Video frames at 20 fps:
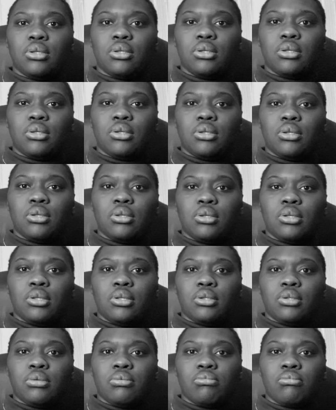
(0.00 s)

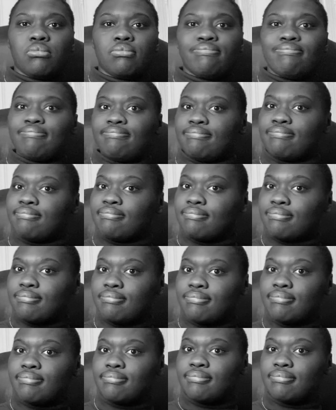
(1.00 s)

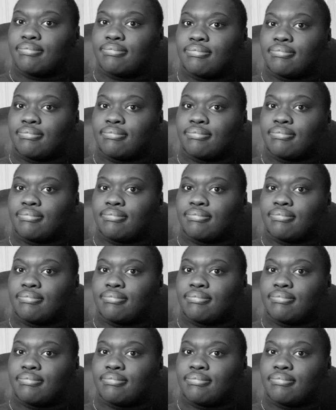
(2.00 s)
No one is speaking in this clip.